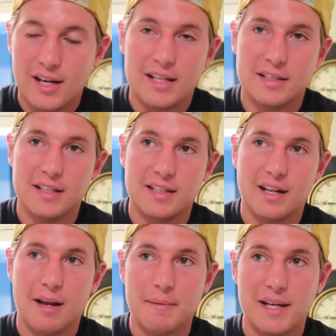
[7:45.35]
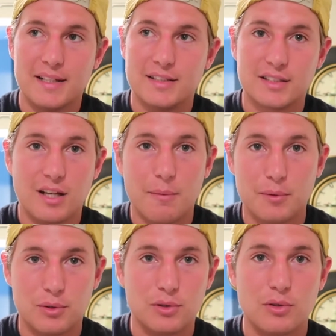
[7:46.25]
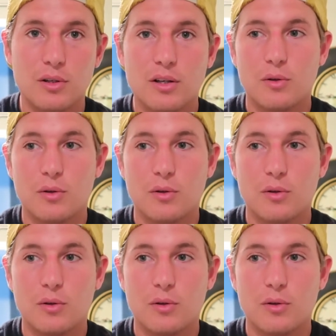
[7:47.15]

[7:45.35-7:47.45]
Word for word: and then I made Skump Crew,